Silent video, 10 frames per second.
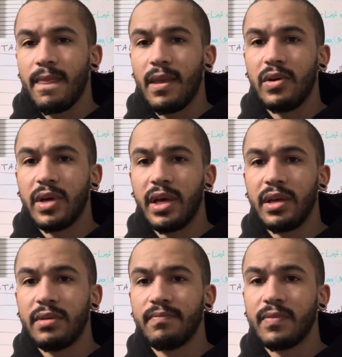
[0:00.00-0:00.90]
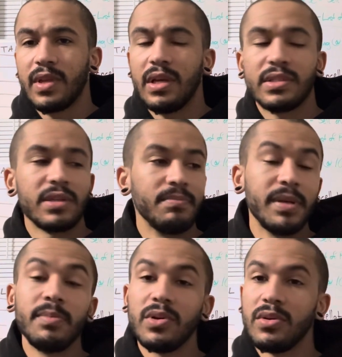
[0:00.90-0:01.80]
Okay? Some
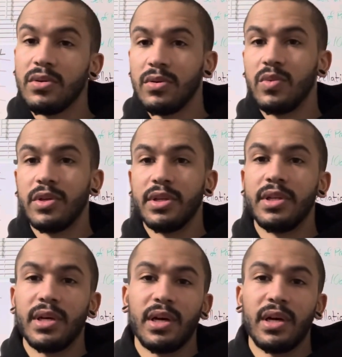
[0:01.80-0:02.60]
people would